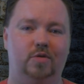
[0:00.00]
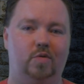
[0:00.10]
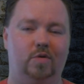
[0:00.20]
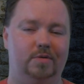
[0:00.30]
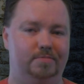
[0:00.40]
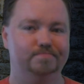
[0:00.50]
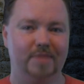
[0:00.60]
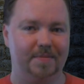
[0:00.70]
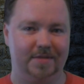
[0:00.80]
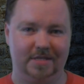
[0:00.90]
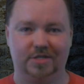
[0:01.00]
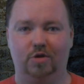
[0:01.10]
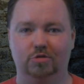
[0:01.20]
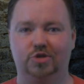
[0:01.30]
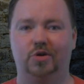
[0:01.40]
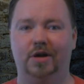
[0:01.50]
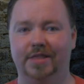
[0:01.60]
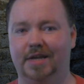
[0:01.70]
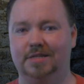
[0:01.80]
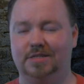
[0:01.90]
or maybe this Ultron
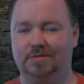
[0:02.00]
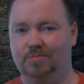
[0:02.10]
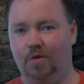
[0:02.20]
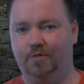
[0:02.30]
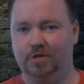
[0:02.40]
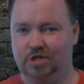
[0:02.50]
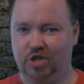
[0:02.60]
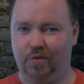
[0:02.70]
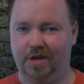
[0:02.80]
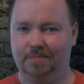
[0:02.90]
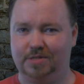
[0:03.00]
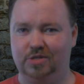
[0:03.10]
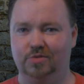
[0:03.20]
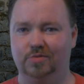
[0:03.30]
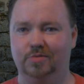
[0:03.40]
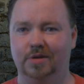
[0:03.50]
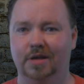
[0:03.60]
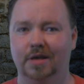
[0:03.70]
that is hopefully showing up soon,